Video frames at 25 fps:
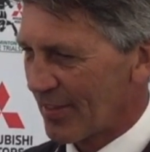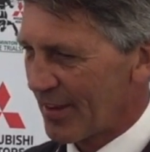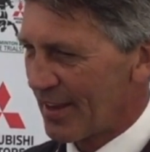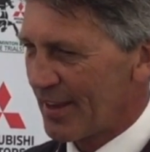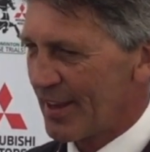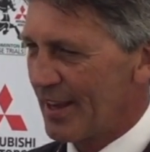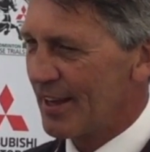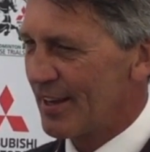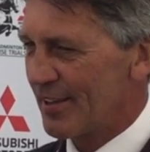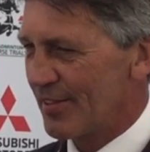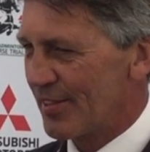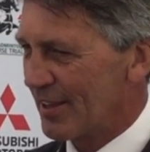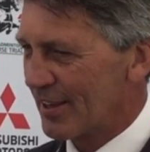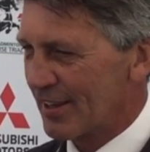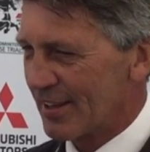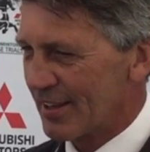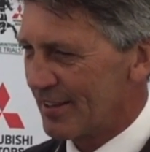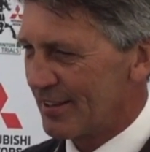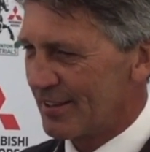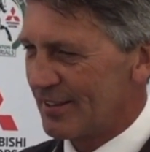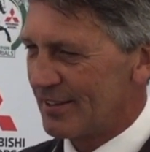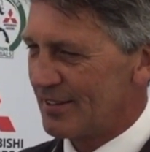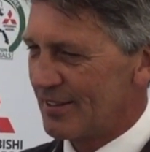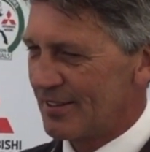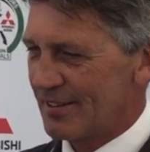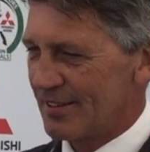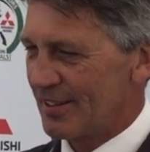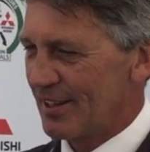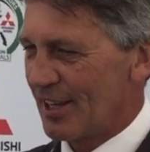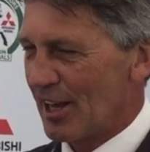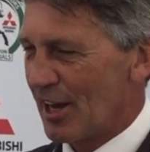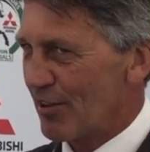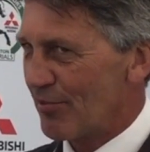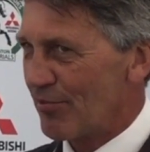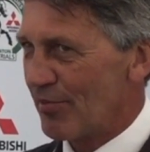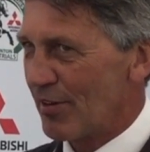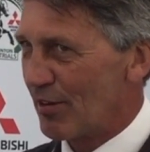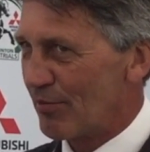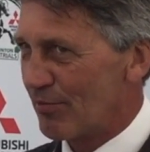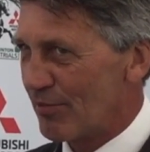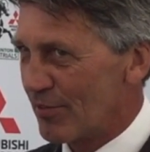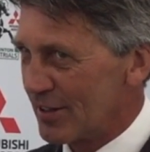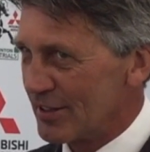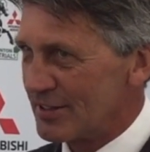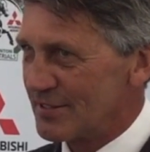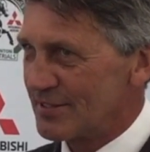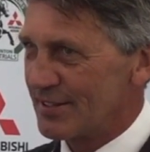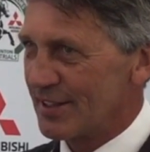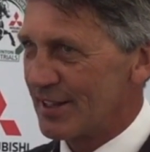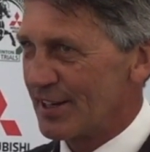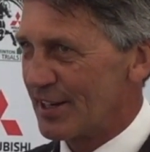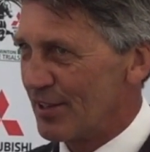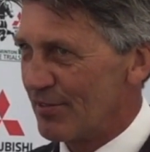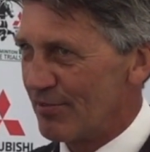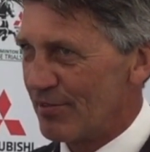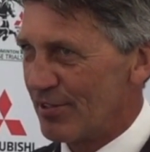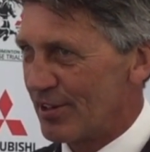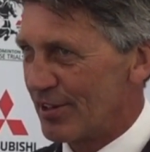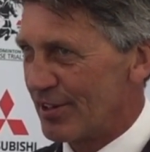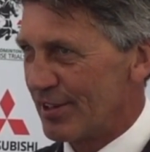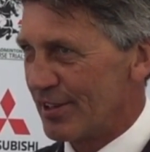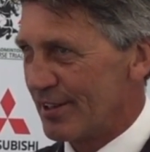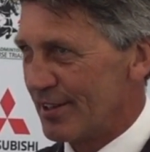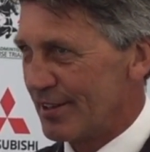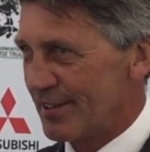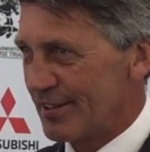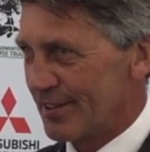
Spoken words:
Yeah, I think it. Yeah, he felt very steady, very